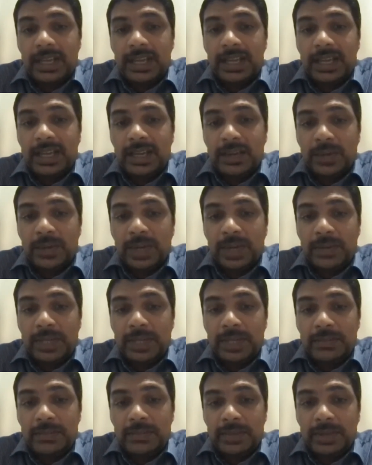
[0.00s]
What I
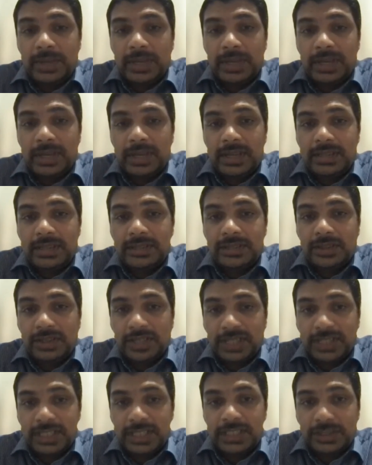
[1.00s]
mean is
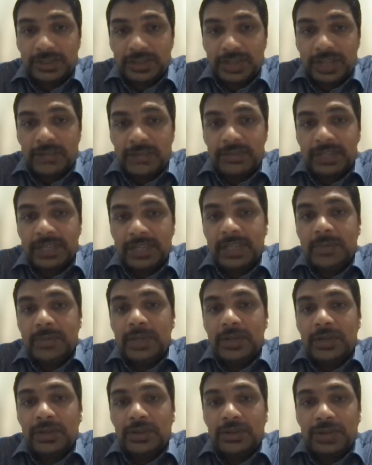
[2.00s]
not just geographically,
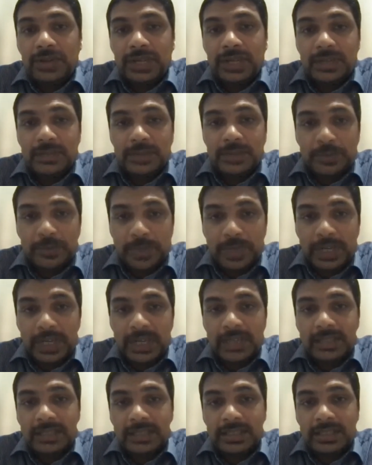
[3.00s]
but also in terms of
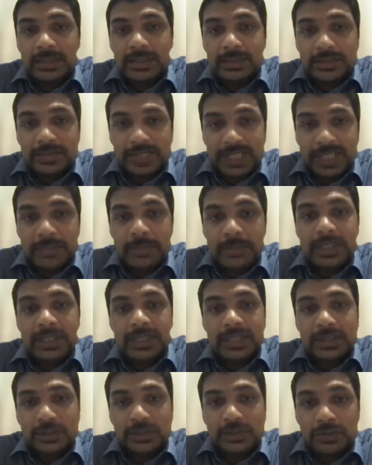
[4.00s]
products, in terms of
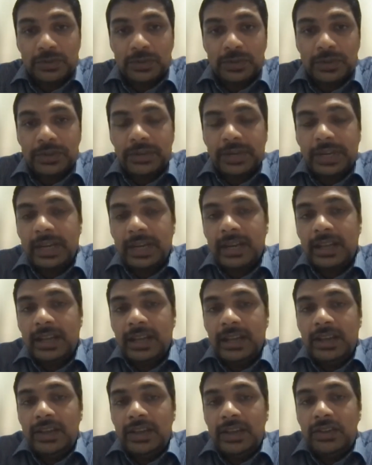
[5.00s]
segments and so forth, right?
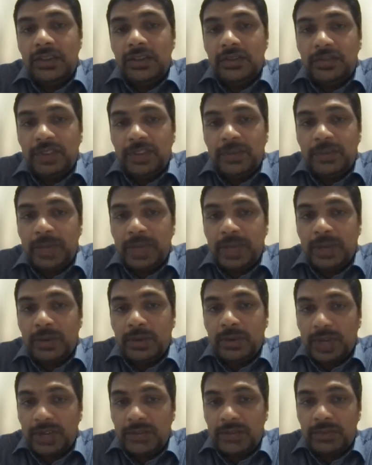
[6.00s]
So we've been
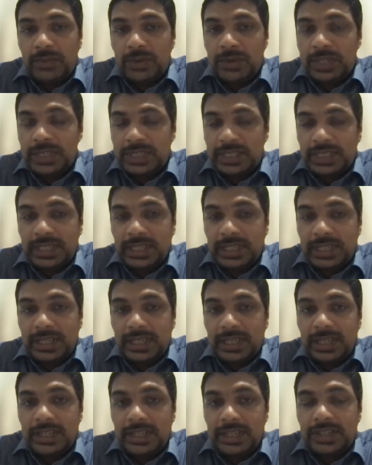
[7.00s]
quite focused in
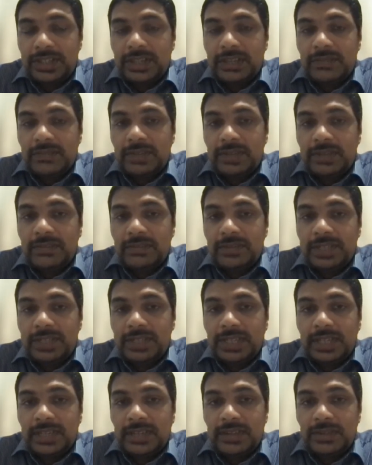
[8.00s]
Indonesia. We've
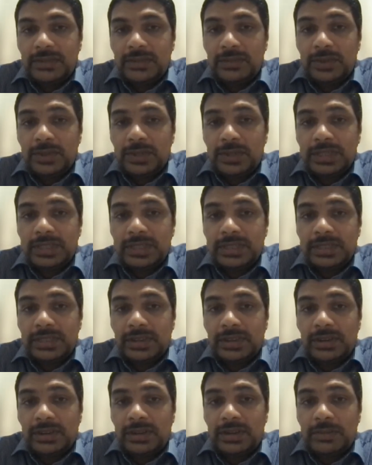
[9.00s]
decided to focus
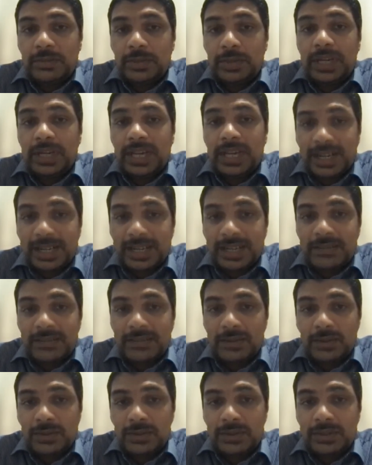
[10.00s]
on
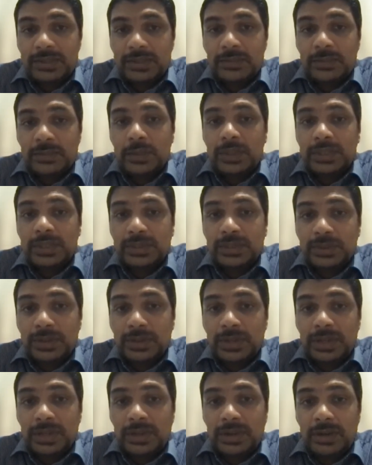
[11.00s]
productive loans, focus
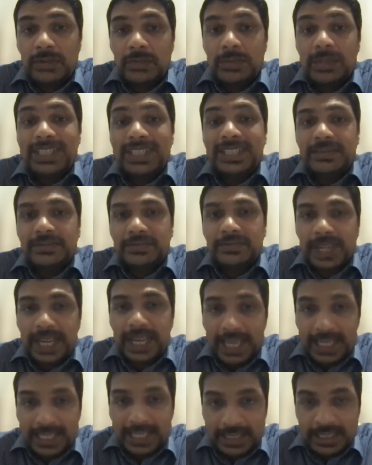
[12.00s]
only on merchant
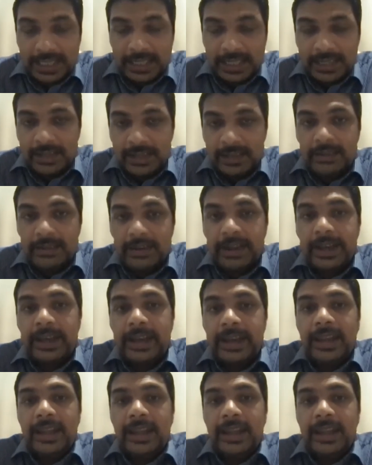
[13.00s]
financing, right?